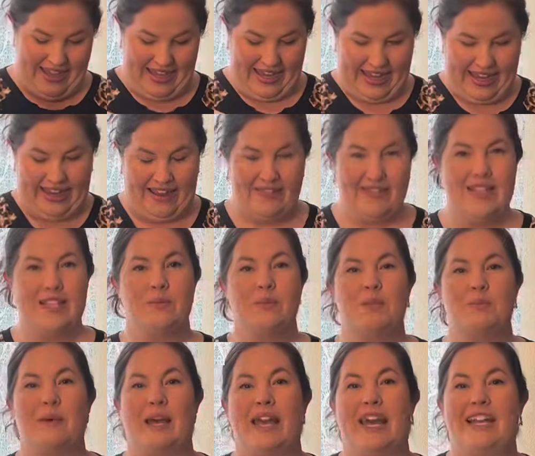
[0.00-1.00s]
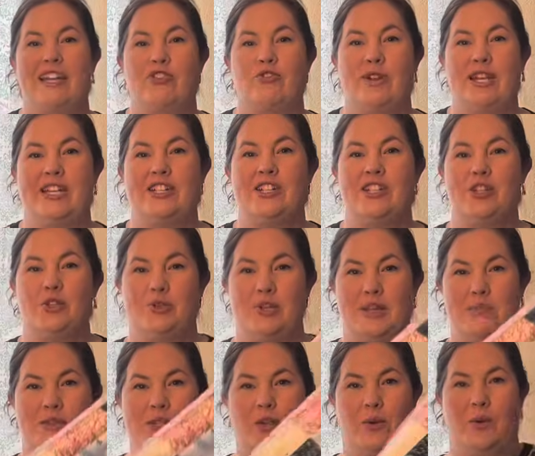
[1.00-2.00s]
and this was my Hydrangea
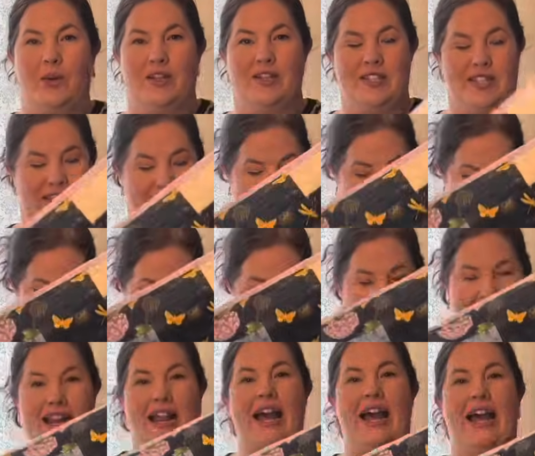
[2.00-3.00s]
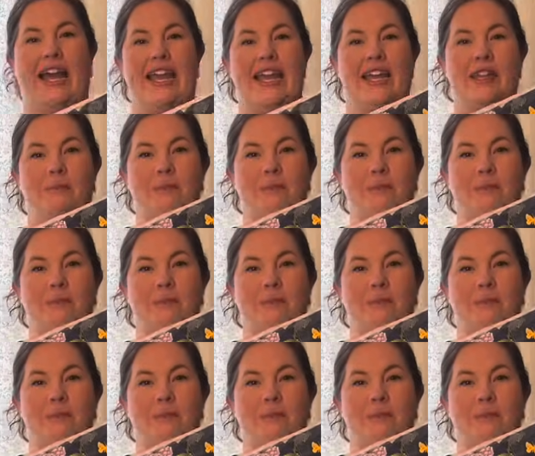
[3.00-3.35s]
Dreams quilt, and I had